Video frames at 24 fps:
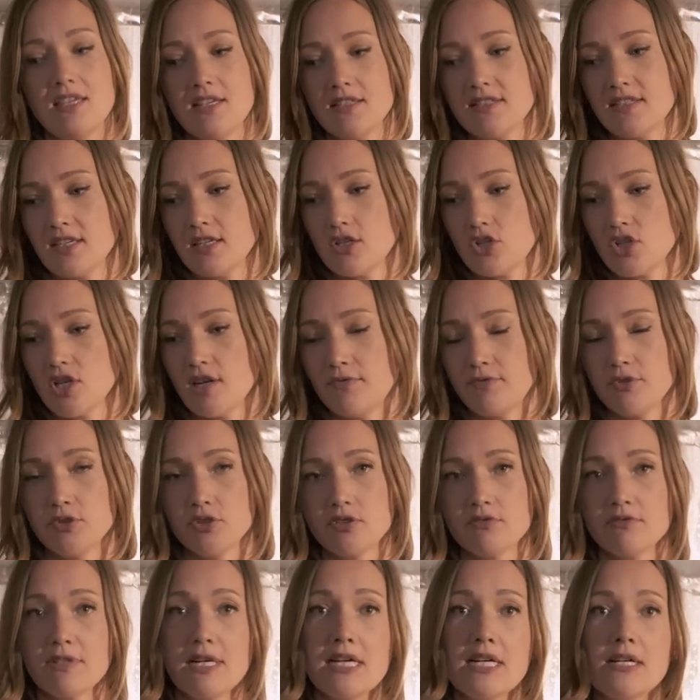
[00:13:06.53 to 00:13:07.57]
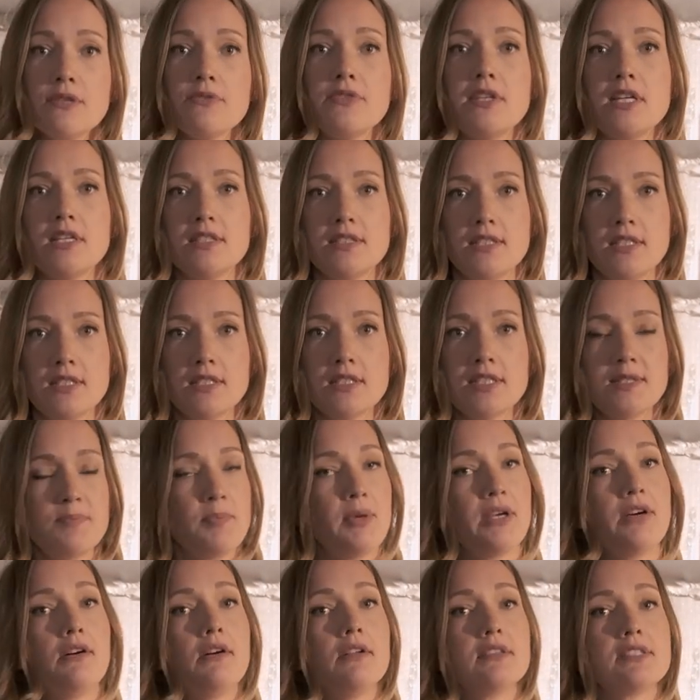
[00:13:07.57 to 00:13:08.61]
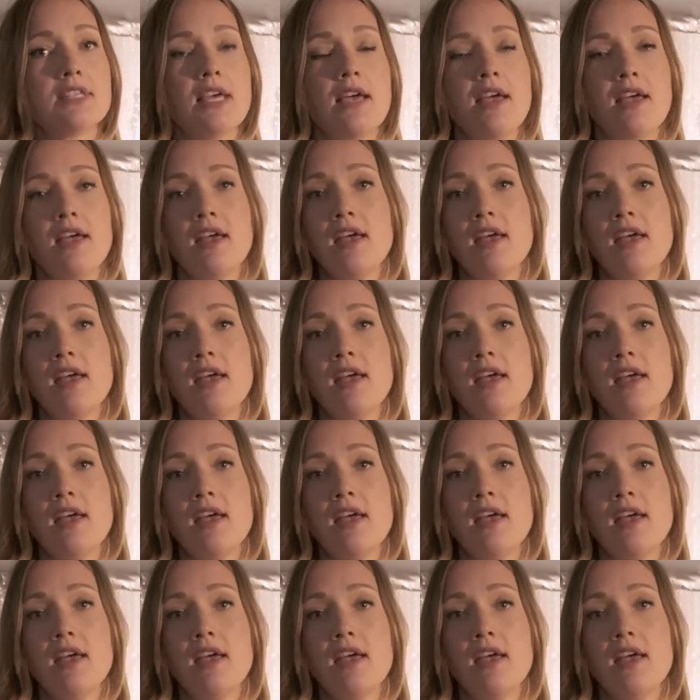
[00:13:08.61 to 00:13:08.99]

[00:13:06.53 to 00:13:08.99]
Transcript: things get shuffled around, things get spilt.